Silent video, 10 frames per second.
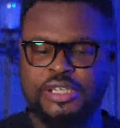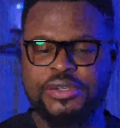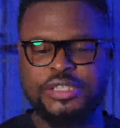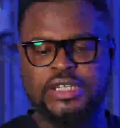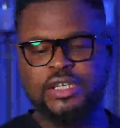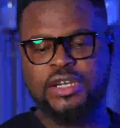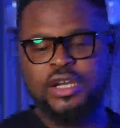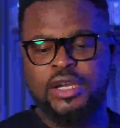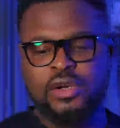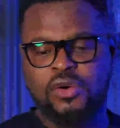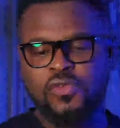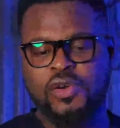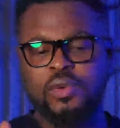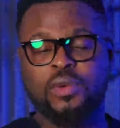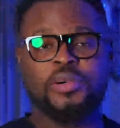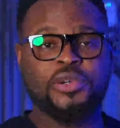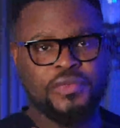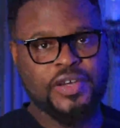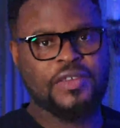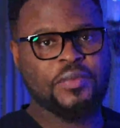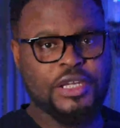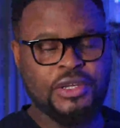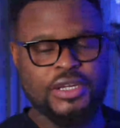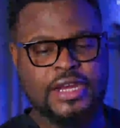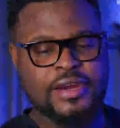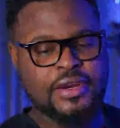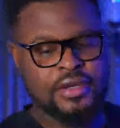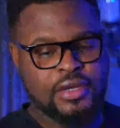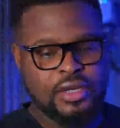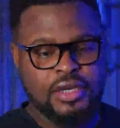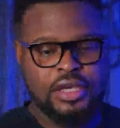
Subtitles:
We generated over 1.5 million naira